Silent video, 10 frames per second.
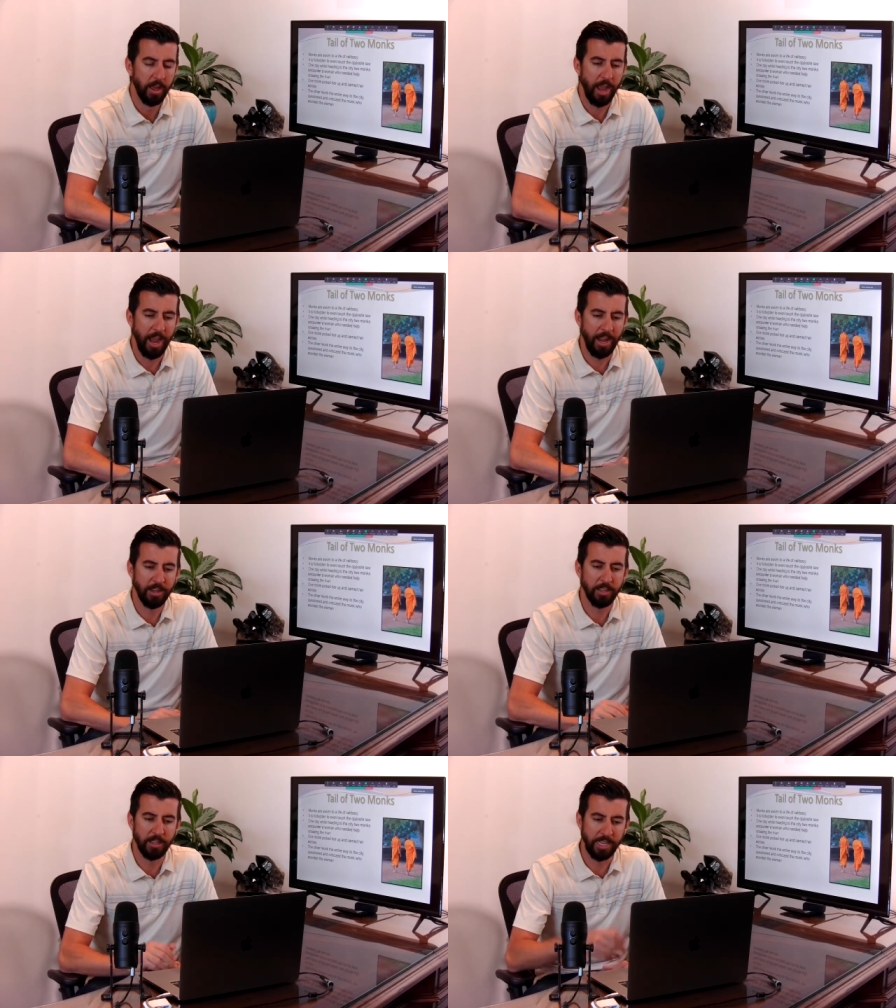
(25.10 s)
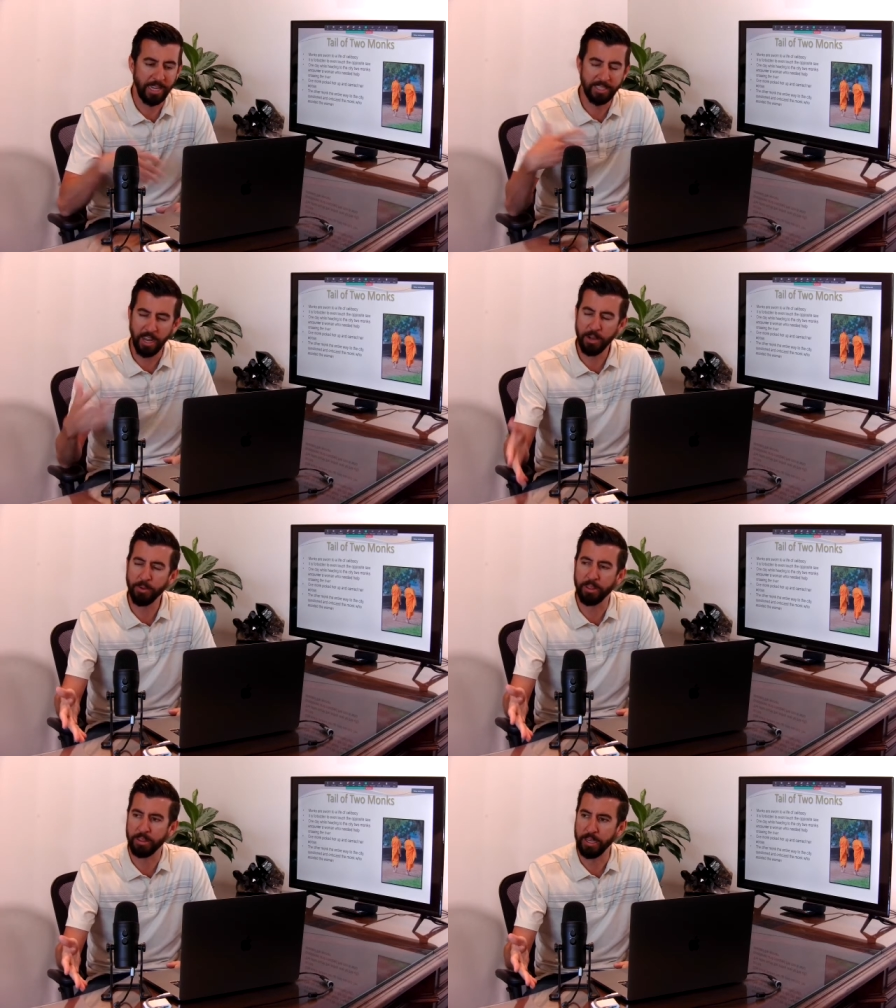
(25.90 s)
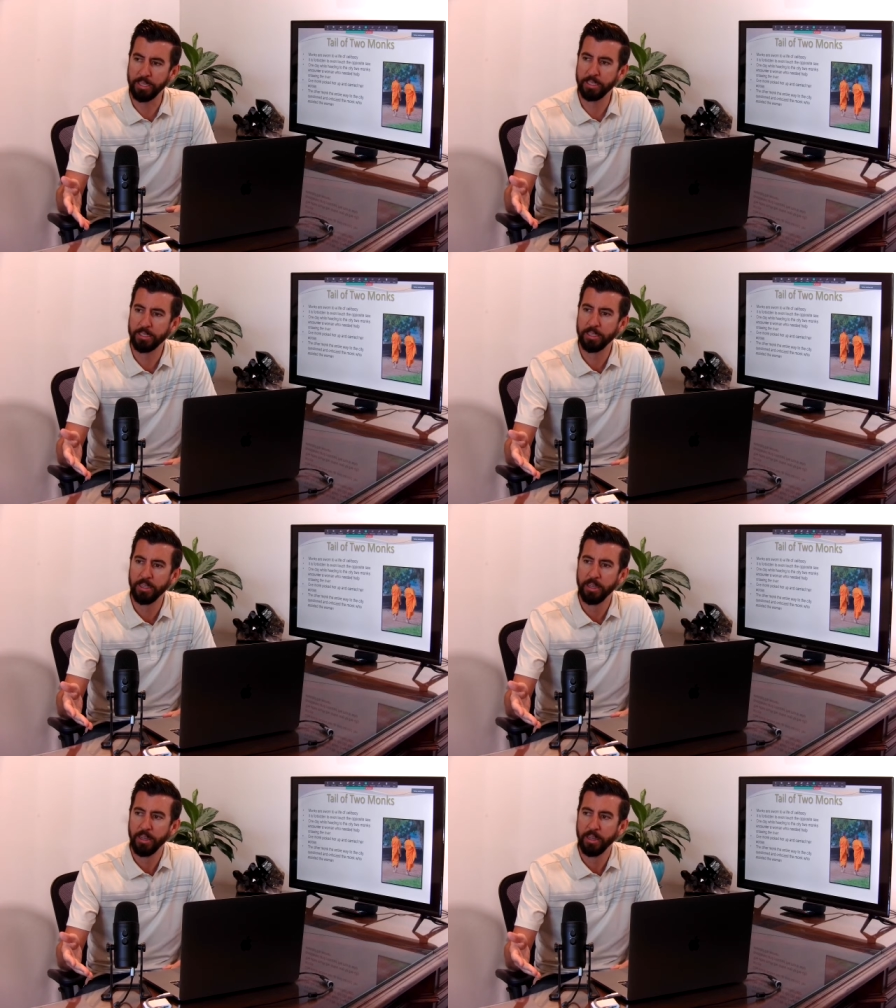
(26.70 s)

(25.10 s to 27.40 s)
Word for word: And they get done with this,